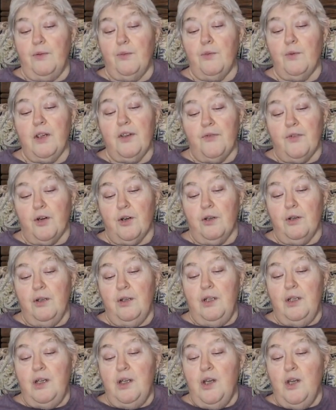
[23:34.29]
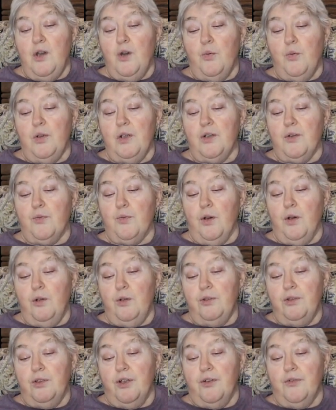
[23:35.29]
River when it
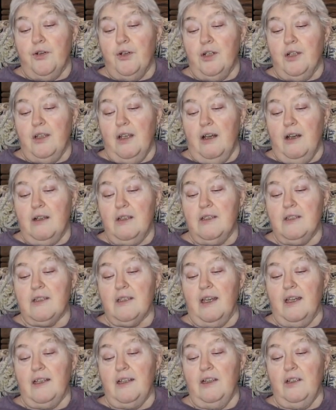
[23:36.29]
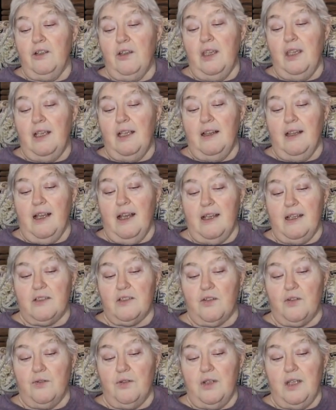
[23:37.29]
rolled over alongside Looking Glass
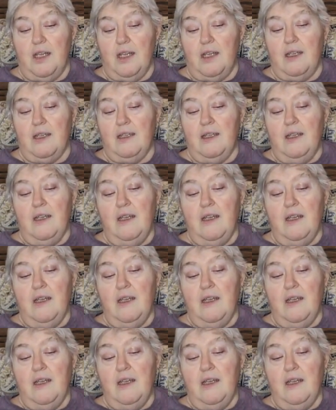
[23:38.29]
Creek,